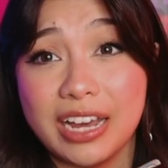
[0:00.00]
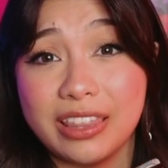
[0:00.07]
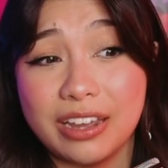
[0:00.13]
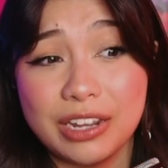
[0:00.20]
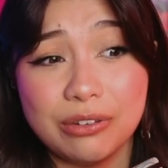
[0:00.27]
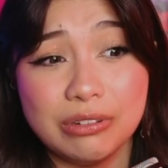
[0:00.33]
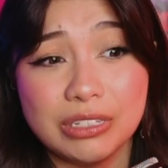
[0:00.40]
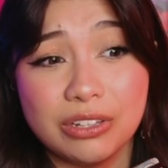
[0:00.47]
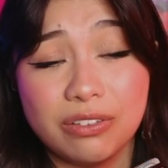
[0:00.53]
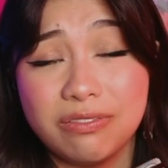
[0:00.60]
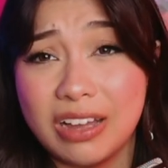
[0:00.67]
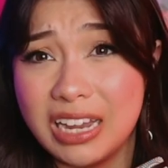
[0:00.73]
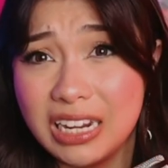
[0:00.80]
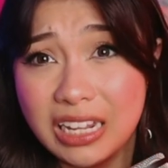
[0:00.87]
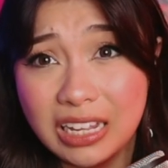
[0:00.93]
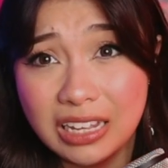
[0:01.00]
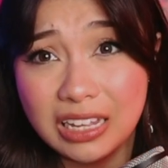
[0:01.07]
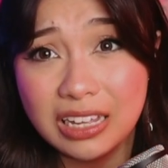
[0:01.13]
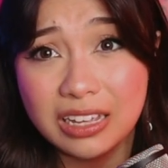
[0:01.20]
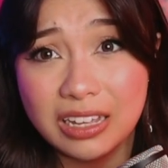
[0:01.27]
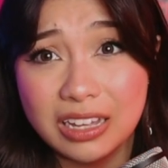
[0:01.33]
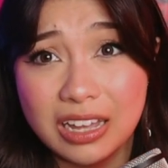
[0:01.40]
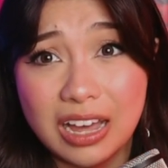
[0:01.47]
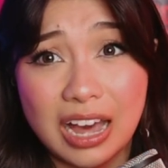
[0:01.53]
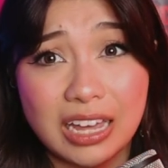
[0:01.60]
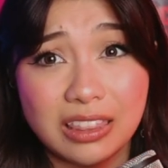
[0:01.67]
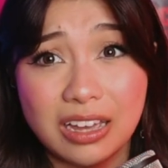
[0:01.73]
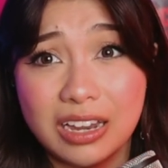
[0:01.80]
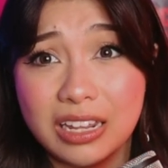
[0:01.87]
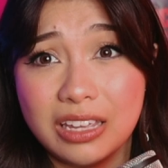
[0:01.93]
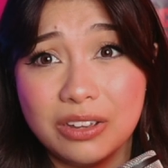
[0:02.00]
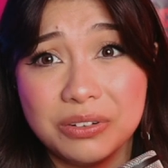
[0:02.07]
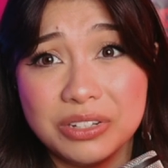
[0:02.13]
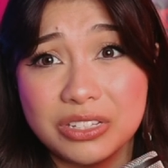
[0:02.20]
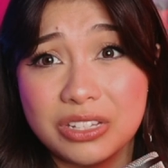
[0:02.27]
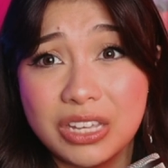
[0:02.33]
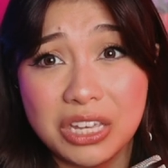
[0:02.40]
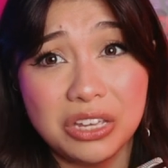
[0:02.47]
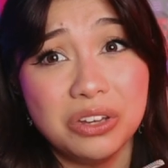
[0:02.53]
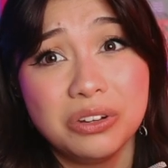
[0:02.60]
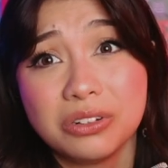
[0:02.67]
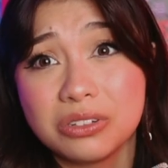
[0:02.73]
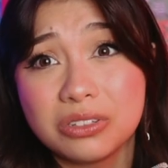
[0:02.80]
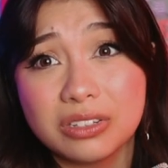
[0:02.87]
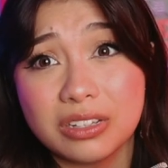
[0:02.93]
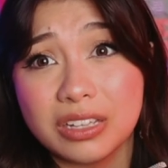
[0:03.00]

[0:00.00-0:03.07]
I thought he was funny. I thought he was cute.